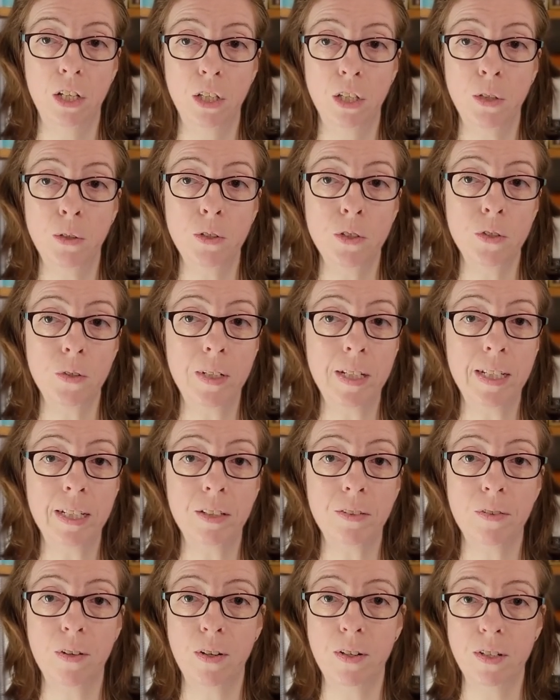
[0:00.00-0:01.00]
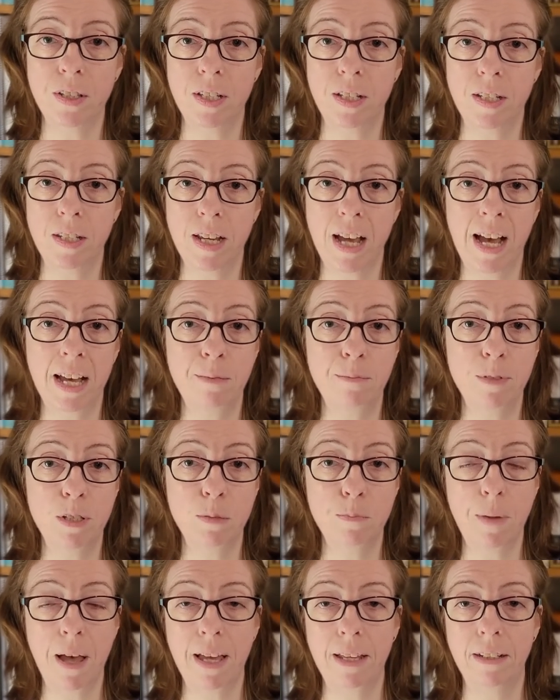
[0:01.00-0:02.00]
usually across the time
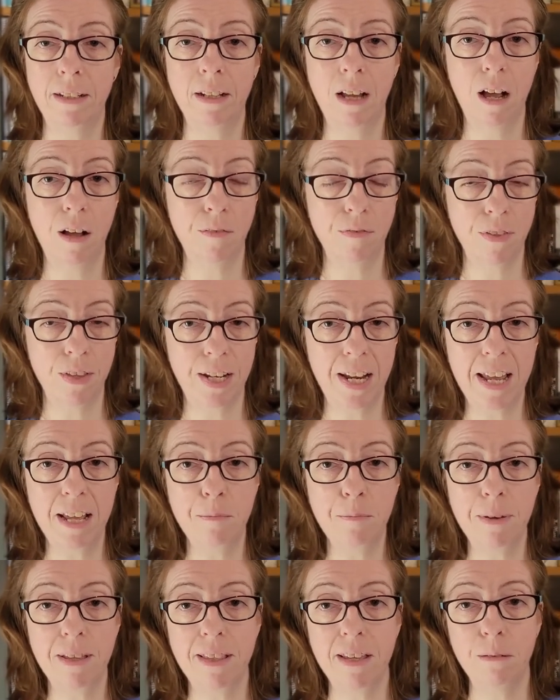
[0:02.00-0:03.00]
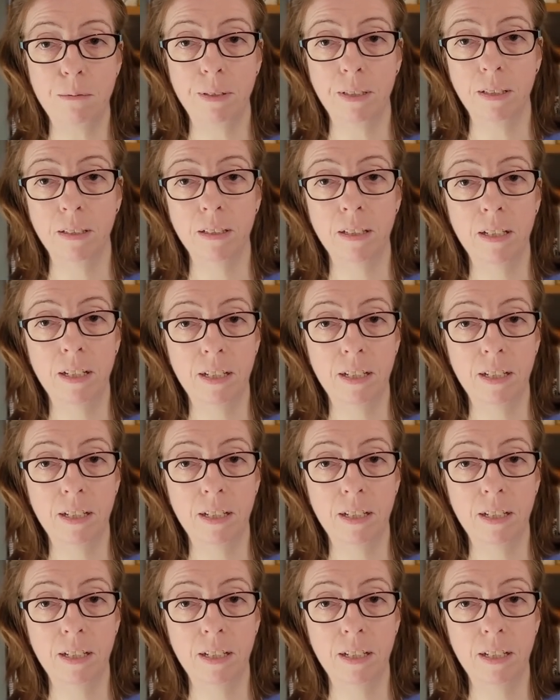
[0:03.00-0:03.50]
span of the late medieval,